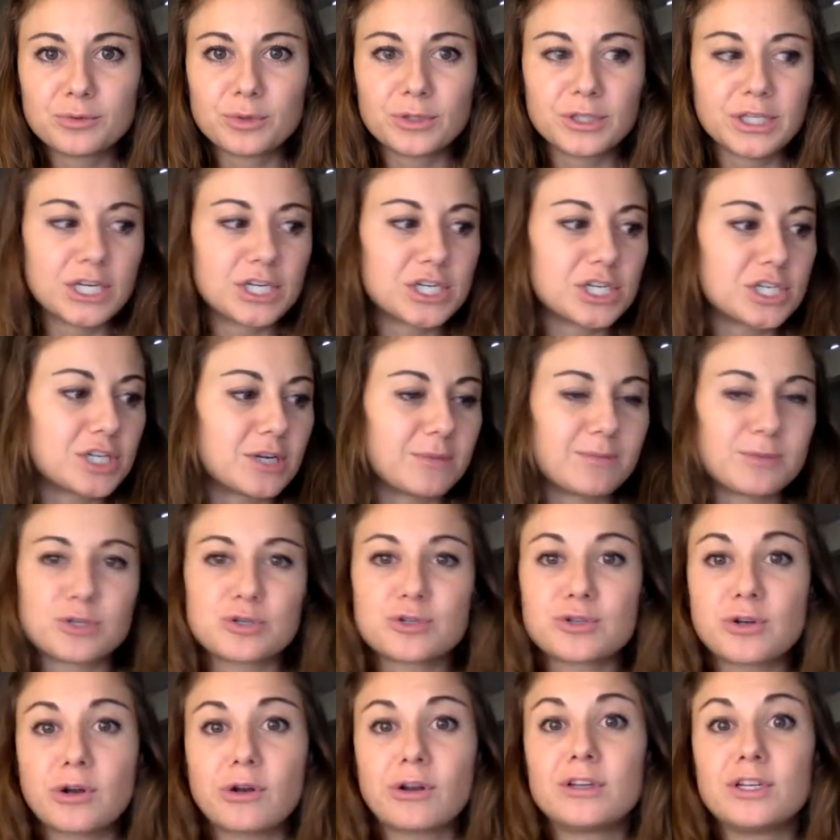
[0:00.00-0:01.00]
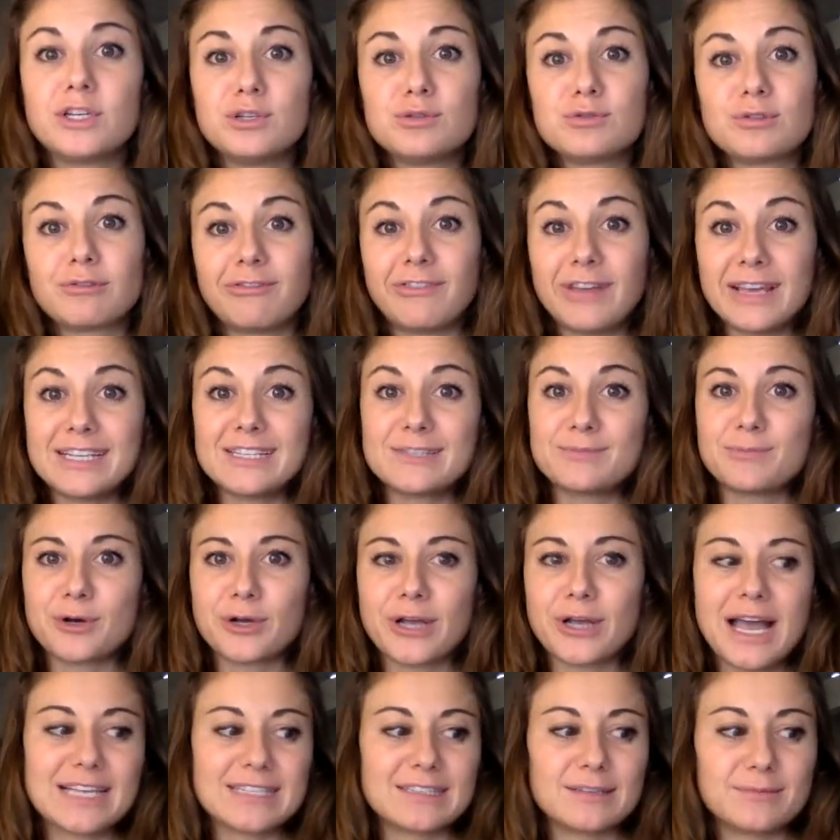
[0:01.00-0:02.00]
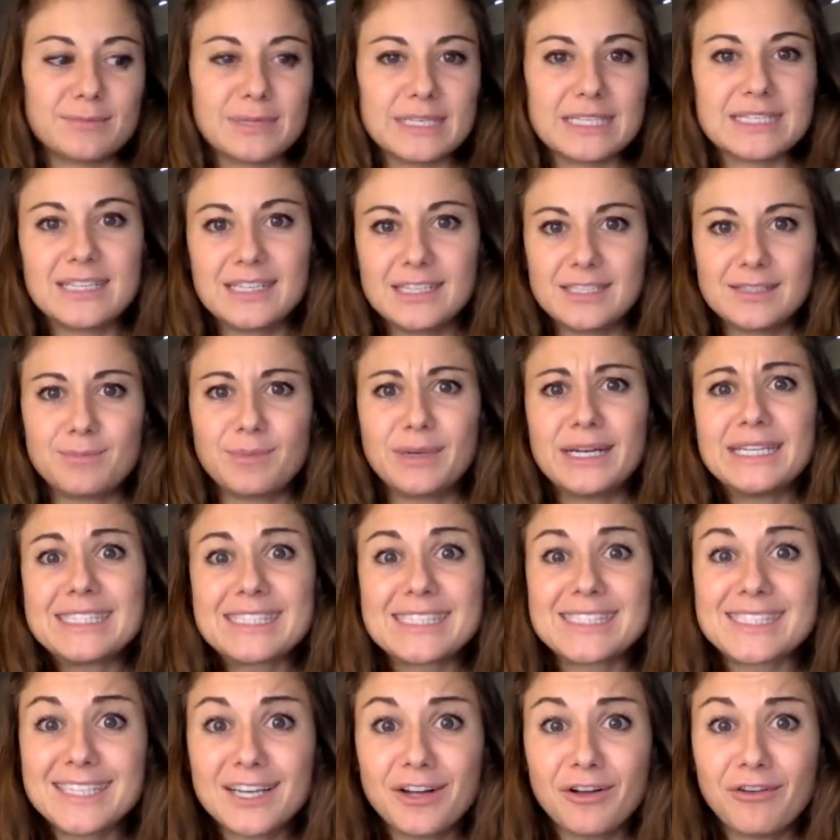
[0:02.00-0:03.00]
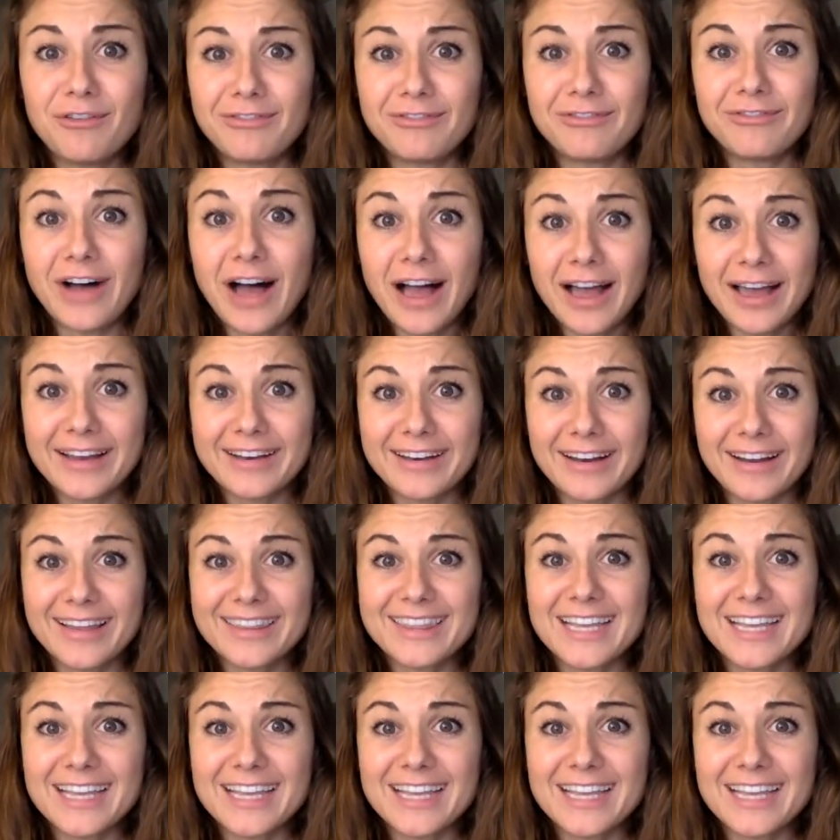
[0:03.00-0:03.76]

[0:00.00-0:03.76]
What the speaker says: relationships. You're starting to use Facebook as a business, but it's still fun.